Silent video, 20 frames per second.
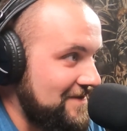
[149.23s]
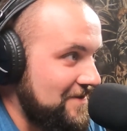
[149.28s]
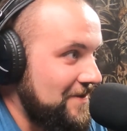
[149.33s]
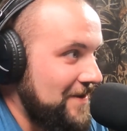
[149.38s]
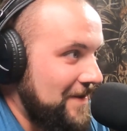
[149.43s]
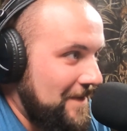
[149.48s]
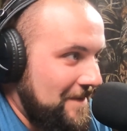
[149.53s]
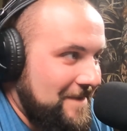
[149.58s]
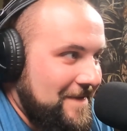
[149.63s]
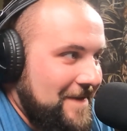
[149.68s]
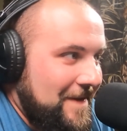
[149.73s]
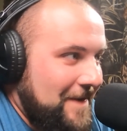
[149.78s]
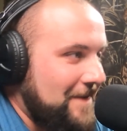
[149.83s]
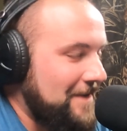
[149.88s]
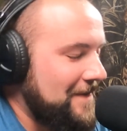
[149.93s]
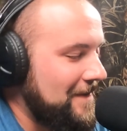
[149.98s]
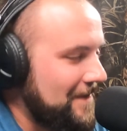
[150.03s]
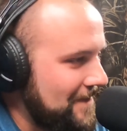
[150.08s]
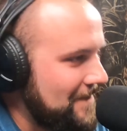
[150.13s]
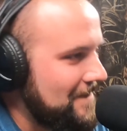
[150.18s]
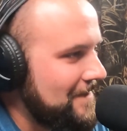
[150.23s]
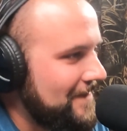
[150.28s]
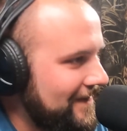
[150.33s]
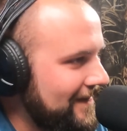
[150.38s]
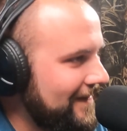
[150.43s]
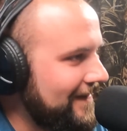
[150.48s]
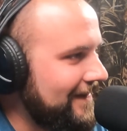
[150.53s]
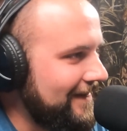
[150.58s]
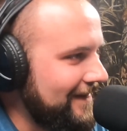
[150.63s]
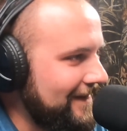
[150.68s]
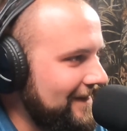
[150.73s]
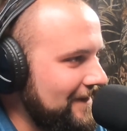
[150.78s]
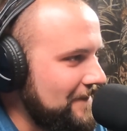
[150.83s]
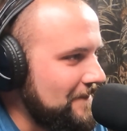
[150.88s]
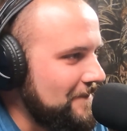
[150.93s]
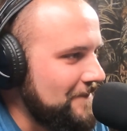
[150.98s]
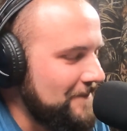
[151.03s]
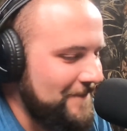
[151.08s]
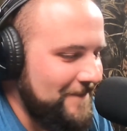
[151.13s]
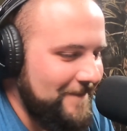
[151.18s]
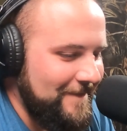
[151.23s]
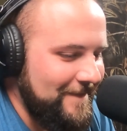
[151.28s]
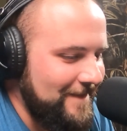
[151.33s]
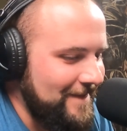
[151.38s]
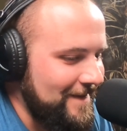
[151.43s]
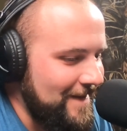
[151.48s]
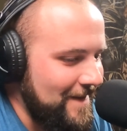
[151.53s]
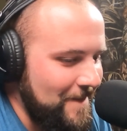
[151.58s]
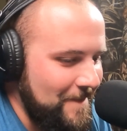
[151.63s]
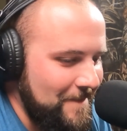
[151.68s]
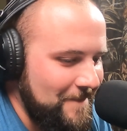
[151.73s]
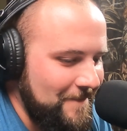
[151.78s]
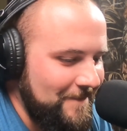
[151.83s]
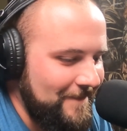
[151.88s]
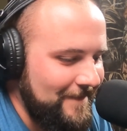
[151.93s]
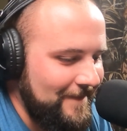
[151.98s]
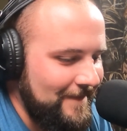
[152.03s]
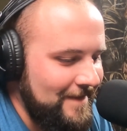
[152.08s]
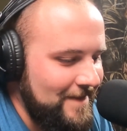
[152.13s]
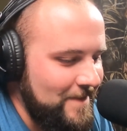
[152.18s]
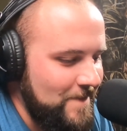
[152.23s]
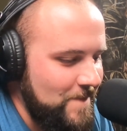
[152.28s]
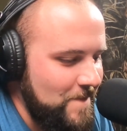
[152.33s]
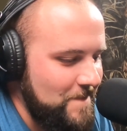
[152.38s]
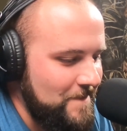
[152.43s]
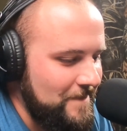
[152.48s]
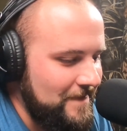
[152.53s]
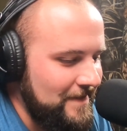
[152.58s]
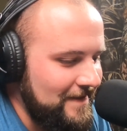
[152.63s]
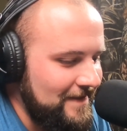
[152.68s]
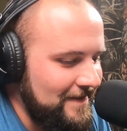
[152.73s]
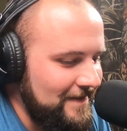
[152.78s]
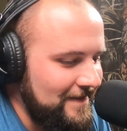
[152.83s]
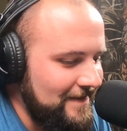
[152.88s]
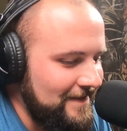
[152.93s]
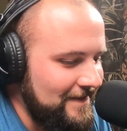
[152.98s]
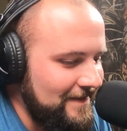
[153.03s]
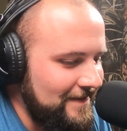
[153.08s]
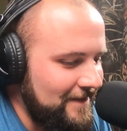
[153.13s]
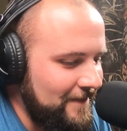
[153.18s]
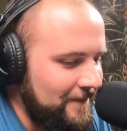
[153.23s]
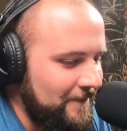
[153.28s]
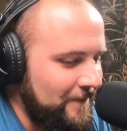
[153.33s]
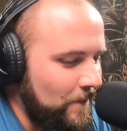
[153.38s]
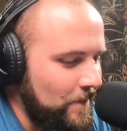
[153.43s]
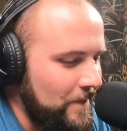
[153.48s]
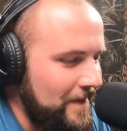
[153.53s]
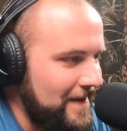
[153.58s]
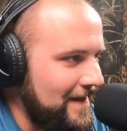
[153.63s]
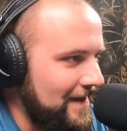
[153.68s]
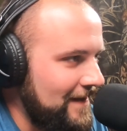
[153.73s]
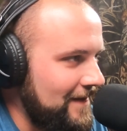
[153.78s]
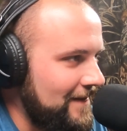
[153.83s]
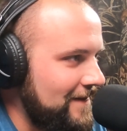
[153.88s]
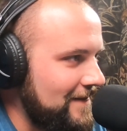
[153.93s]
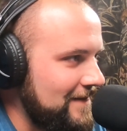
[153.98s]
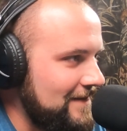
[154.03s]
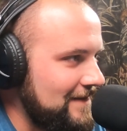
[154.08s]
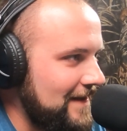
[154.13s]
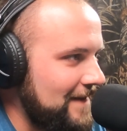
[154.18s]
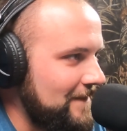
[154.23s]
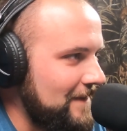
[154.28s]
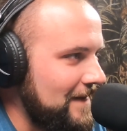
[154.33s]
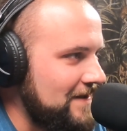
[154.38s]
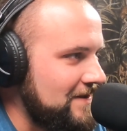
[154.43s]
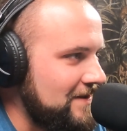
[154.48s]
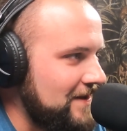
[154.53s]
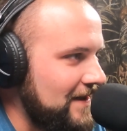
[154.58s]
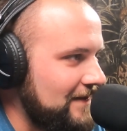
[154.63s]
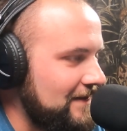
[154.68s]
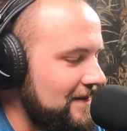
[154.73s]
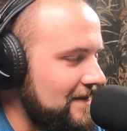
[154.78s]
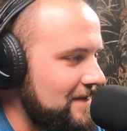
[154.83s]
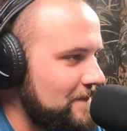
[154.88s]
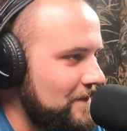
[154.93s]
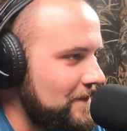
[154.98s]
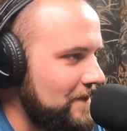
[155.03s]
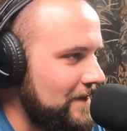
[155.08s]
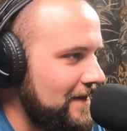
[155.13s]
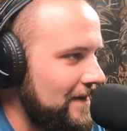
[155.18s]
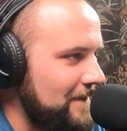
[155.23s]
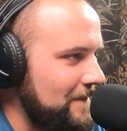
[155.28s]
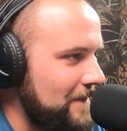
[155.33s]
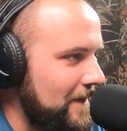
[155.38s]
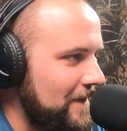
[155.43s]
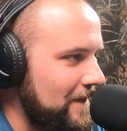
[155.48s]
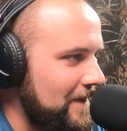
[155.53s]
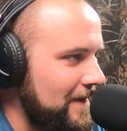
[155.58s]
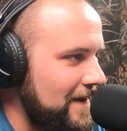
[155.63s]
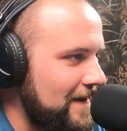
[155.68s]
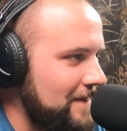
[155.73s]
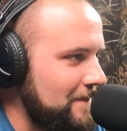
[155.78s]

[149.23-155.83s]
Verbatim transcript: trip to Oklahoma. Not gonna work. Nope. Nope. Uh, the the forty I lost, I, I checked this morning. I'm thirty